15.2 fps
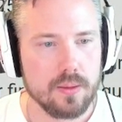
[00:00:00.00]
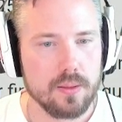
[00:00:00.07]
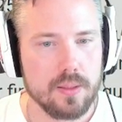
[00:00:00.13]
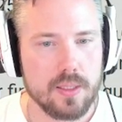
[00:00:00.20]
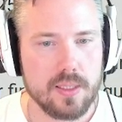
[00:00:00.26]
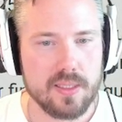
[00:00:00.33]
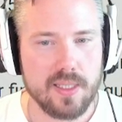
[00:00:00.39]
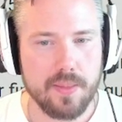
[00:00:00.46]

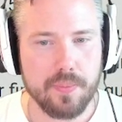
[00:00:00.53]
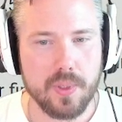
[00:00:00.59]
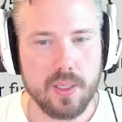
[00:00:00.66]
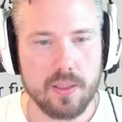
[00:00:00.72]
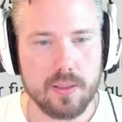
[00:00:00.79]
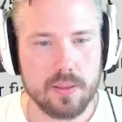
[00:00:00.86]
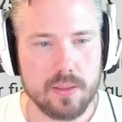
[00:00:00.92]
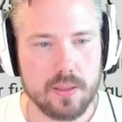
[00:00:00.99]
Sap
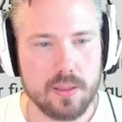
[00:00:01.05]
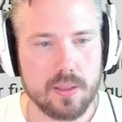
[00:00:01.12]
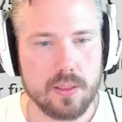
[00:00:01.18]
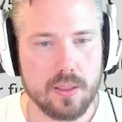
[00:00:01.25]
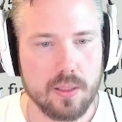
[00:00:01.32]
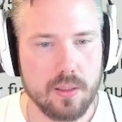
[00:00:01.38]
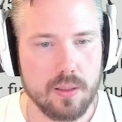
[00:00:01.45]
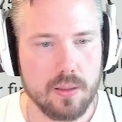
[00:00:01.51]
guns.
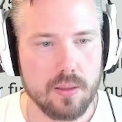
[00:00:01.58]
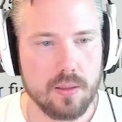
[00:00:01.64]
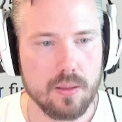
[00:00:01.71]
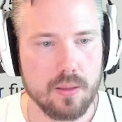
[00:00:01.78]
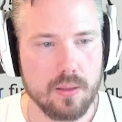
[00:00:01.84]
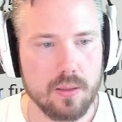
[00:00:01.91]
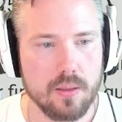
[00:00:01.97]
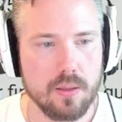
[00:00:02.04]

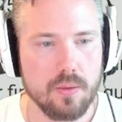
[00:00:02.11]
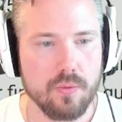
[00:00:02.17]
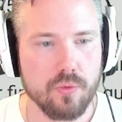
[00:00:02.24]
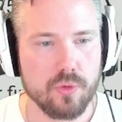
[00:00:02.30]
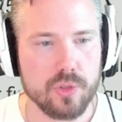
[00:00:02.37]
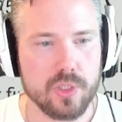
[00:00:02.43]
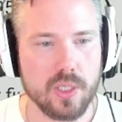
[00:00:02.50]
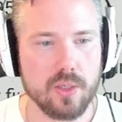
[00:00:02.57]
Of
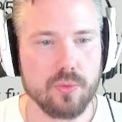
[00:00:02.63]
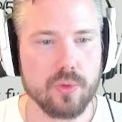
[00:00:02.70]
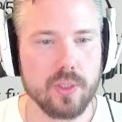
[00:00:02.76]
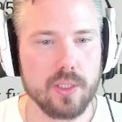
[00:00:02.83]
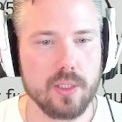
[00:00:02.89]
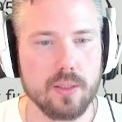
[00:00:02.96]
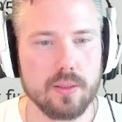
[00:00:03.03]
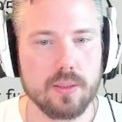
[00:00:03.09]
course you can
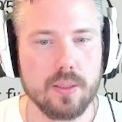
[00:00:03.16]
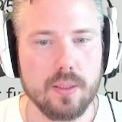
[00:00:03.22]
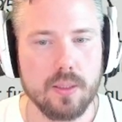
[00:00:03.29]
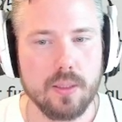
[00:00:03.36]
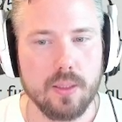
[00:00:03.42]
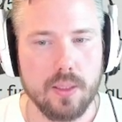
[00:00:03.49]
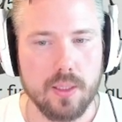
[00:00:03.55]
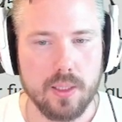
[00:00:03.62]
reload.
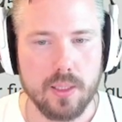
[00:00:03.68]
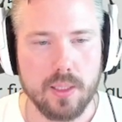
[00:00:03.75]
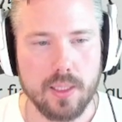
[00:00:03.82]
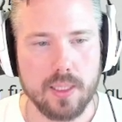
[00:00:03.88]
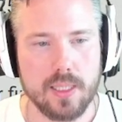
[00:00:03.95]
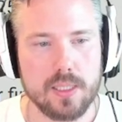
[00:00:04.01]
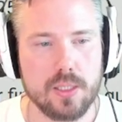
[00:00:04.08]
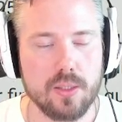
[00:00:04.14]

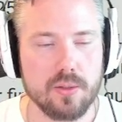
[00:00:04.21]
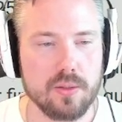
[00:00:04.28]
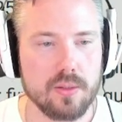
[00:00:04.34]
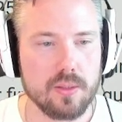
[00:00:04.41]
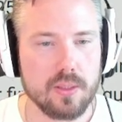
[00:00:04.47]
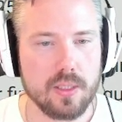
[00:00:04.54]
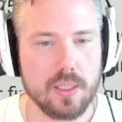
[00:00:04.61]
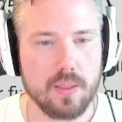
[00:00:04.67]
Yeah, that's not...
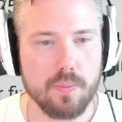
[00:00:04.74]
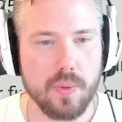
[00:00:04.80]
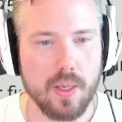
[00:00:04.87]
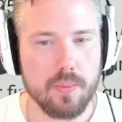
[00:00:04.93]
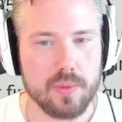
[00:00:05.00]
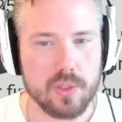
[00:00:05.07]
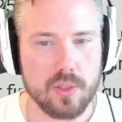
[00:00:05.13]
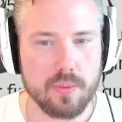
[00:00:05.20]
The
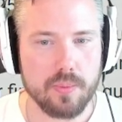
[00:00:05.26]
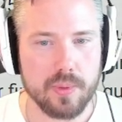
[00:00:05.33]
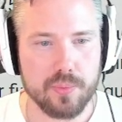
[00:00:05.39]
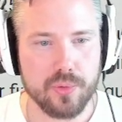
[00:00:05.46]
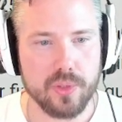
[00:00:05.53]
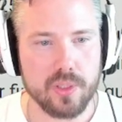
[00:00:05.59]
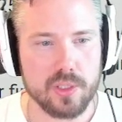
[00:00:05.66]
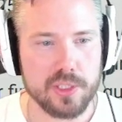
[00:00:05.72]
DPM is going to be
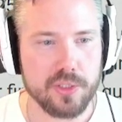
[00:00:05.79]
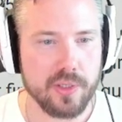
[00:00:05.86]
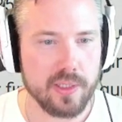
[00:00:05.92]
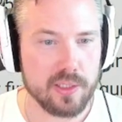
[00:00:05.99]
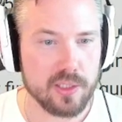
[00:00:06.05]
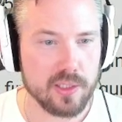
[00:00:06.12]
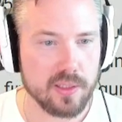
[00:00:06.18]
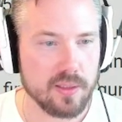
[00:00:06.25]
pretty
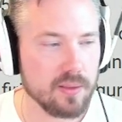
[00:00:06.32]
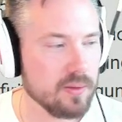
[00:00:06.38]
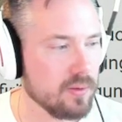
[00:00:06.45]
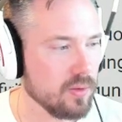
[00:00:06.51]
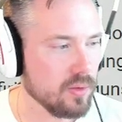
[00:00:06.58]
tragic on